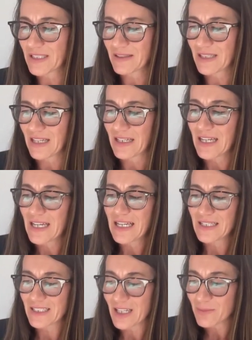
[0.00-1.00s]
And then
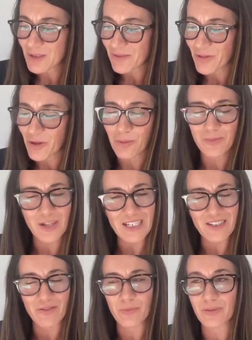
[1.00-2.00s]
in terms of the
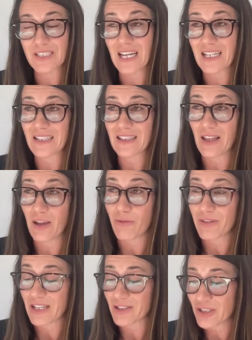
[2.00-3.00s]
objective of protecting the
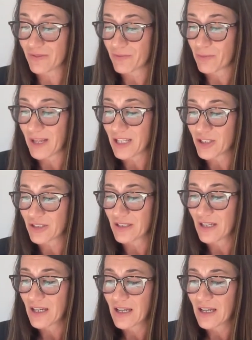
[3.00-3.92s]
confidential information,